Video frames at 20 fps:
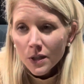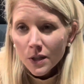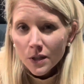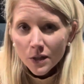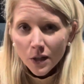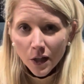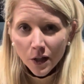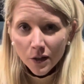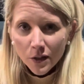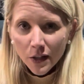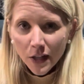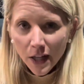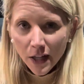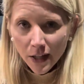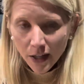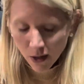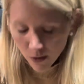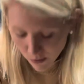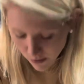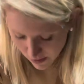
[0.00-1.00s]
our daughter to hang
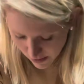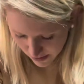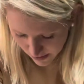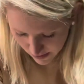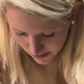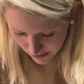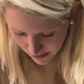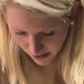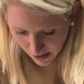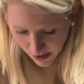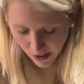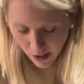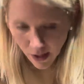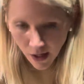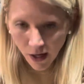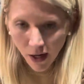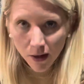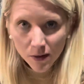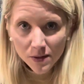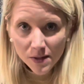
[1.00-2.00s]
out with us
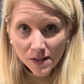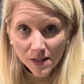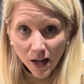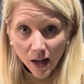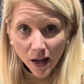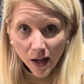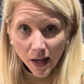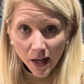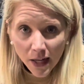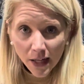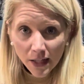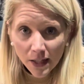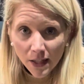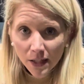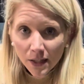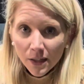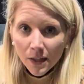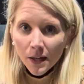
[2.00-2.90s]
outside.